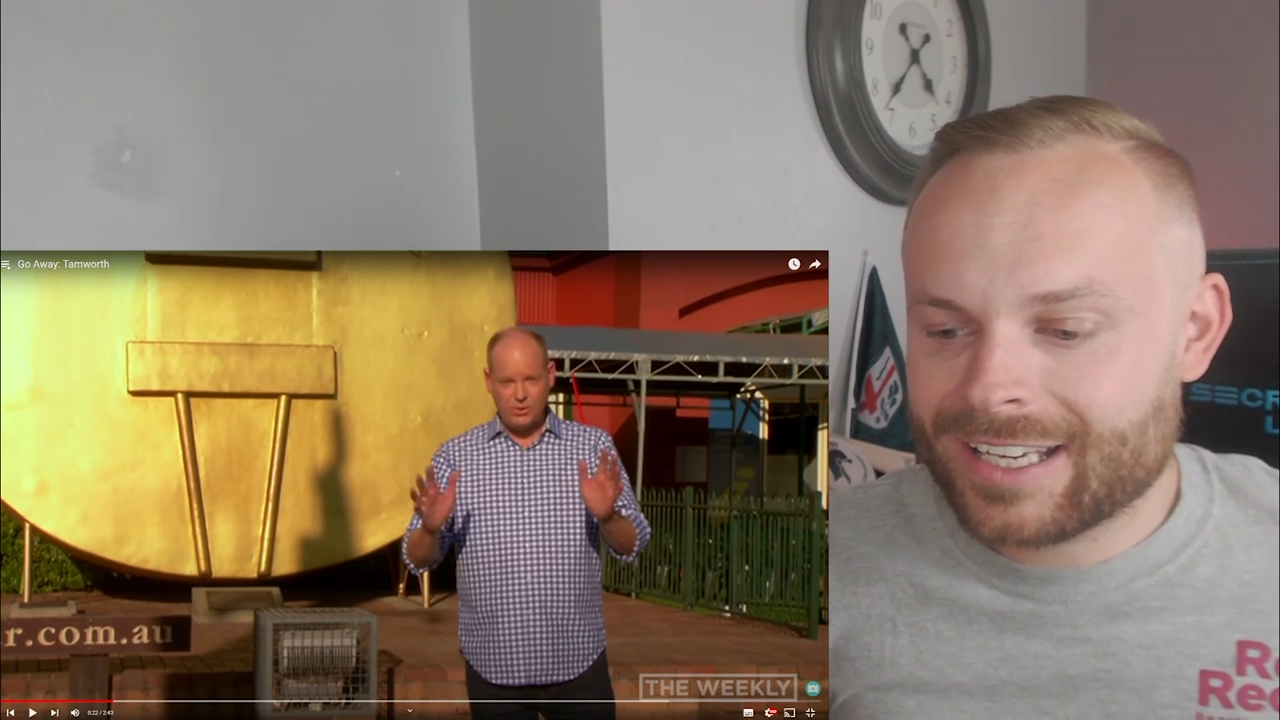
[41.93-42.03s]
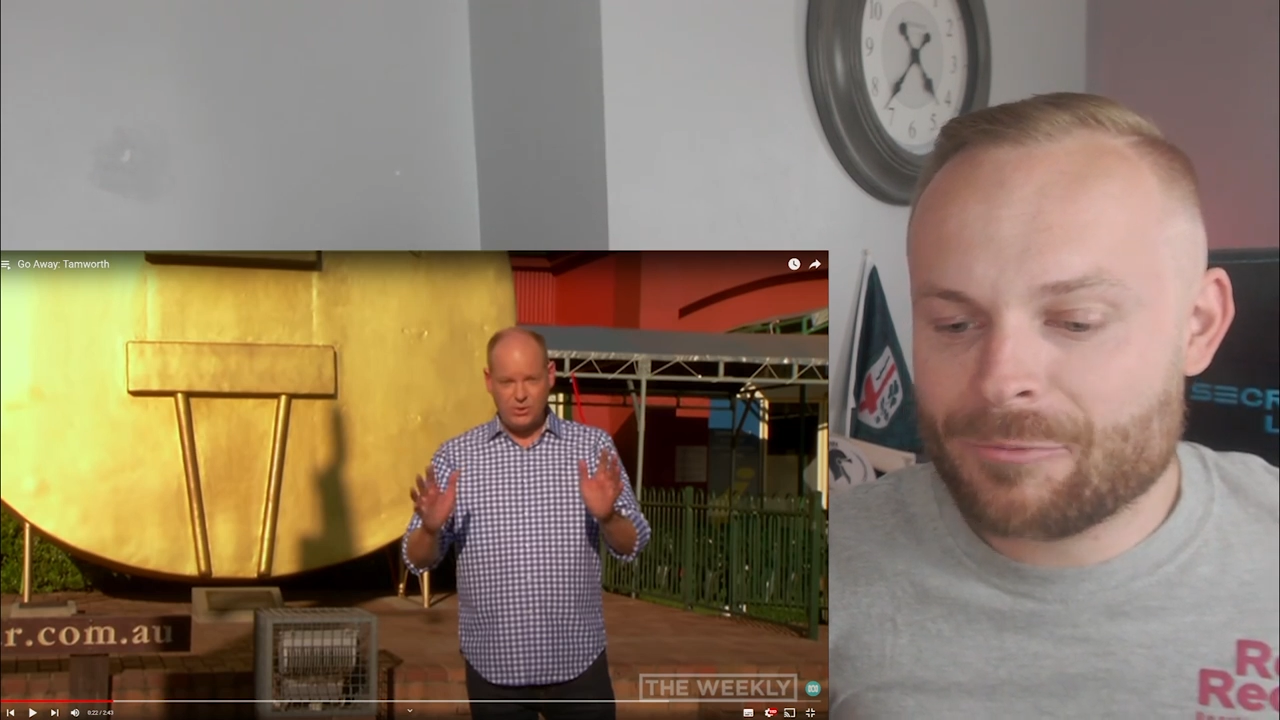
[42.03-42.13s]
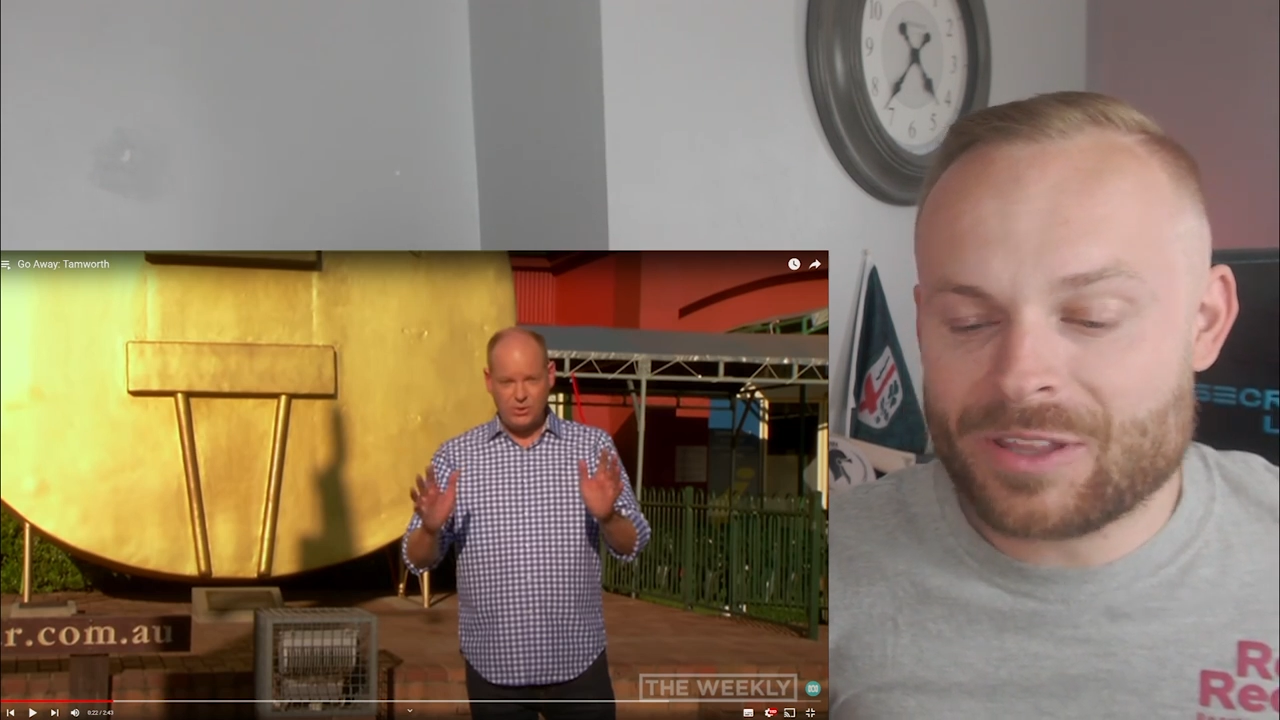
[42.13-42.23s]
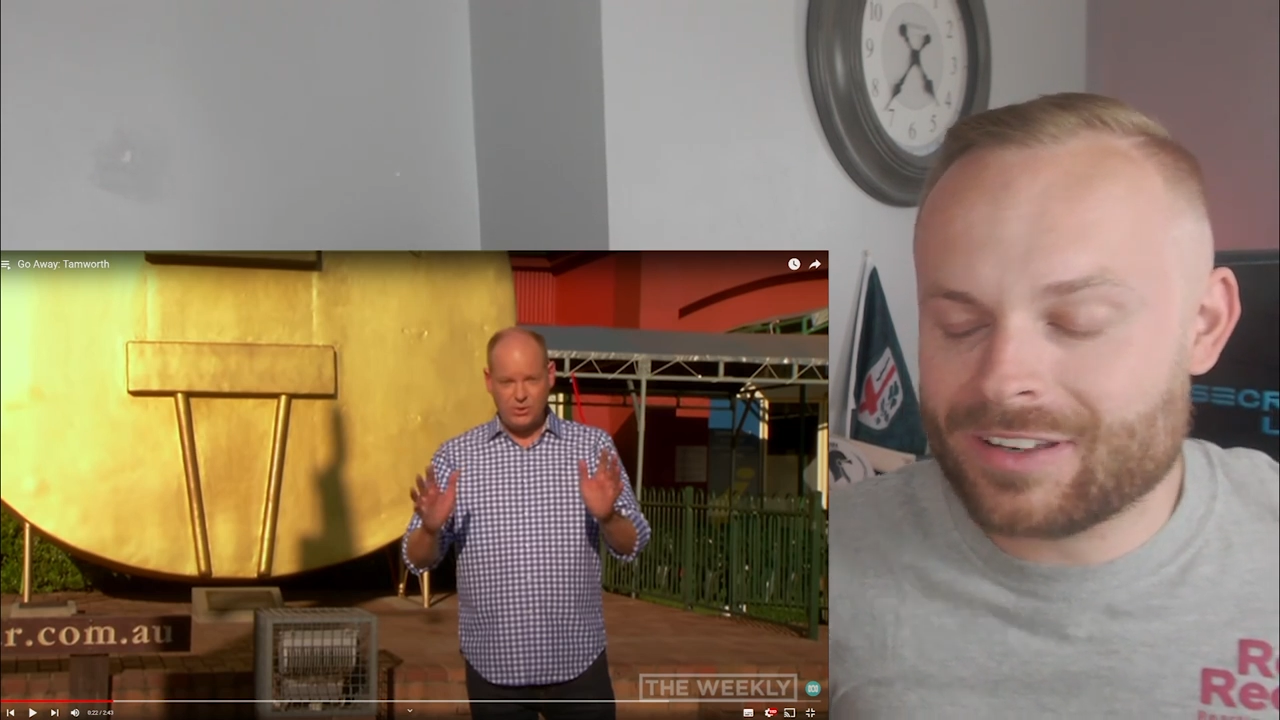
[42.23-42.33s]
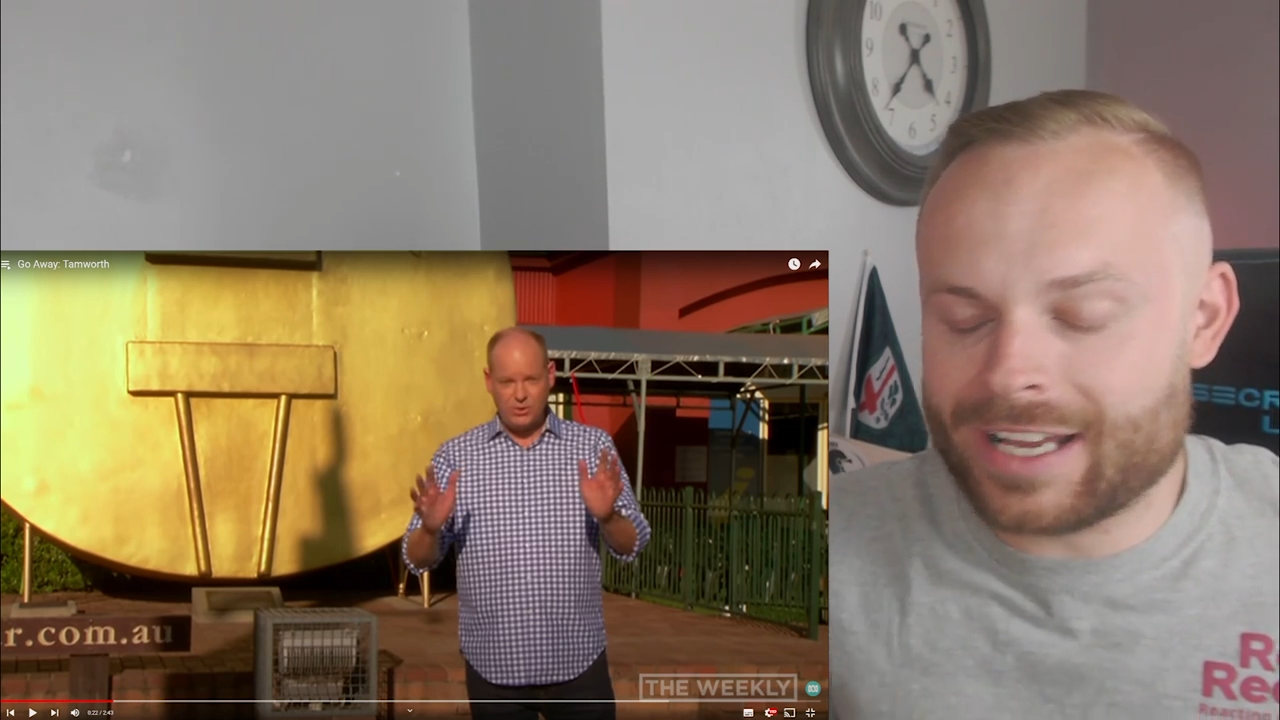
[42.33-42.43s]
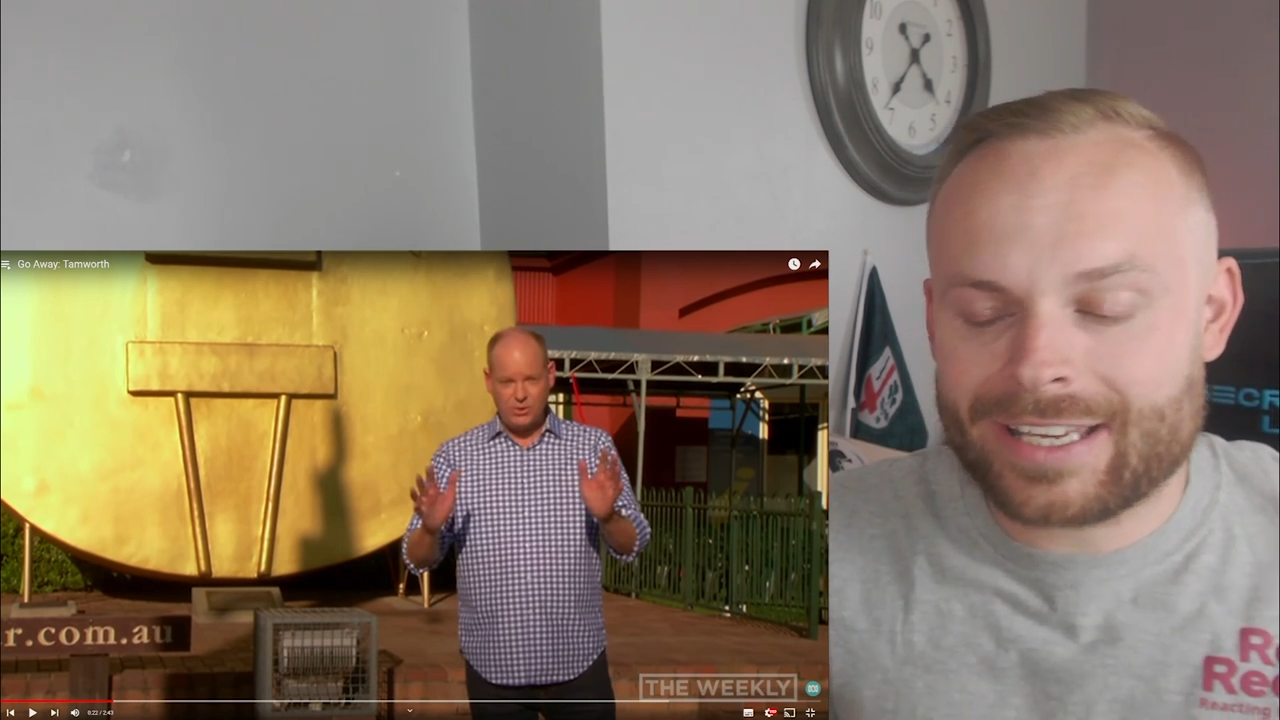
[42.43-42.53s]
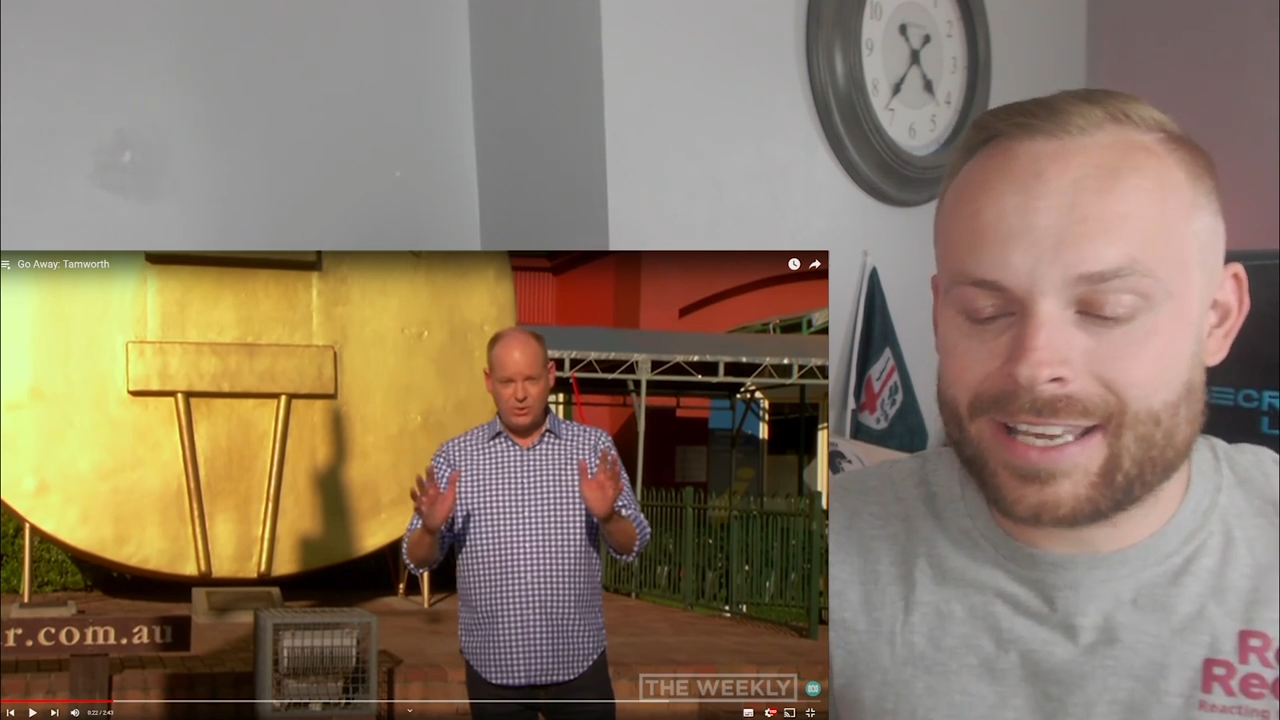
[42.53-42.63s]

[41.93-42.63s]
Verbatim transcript: with like